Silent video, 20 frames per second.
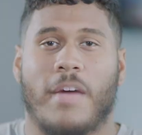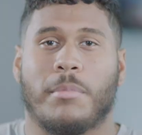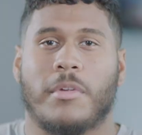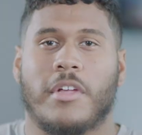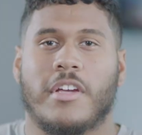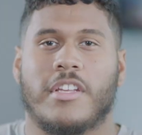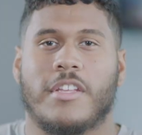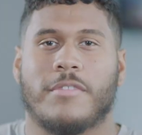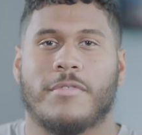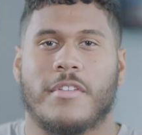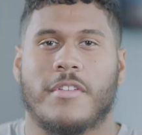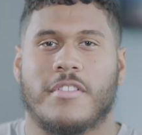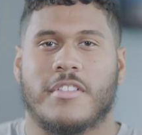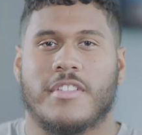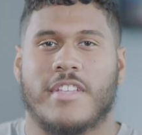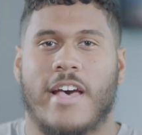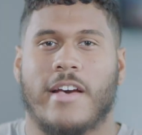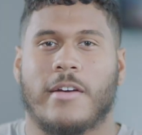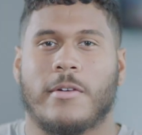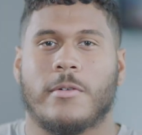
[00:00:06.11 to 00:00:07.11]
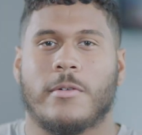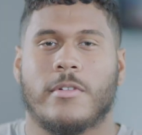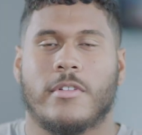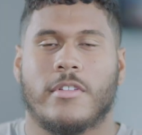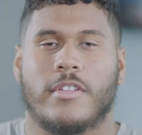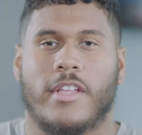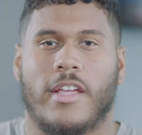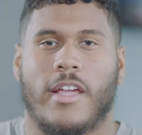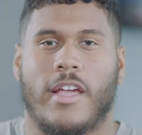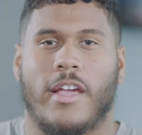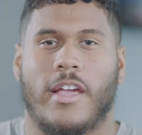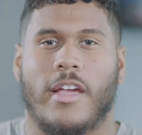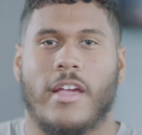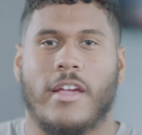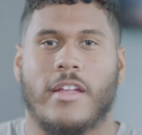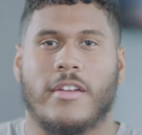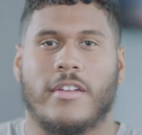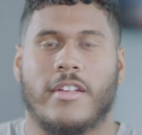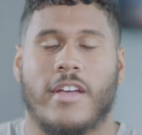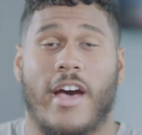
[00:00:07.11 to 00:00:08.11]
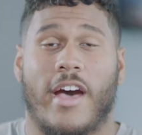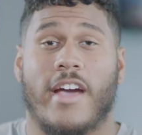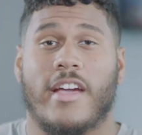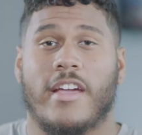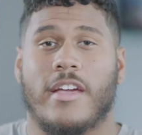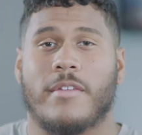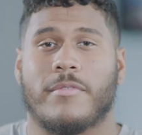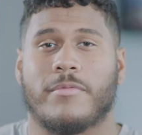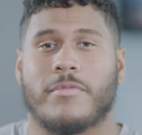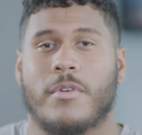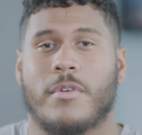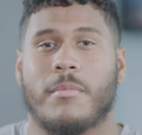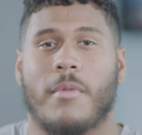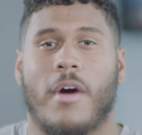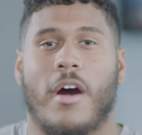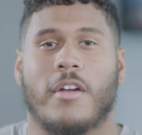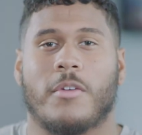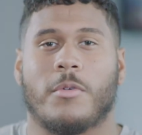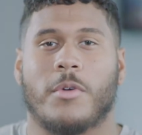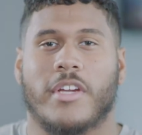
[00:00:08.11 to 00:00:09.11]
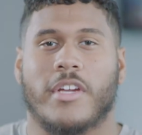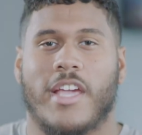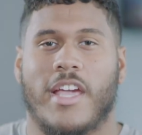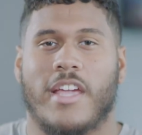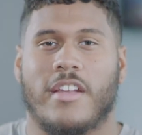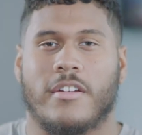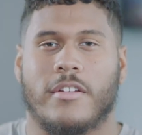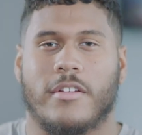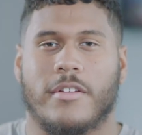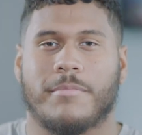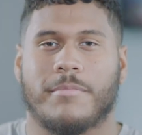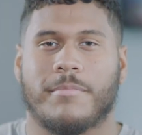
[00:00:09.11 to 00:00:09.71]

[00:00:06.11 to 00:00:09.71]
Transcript: play defensive tackle, and I am from Ottawa, Canada.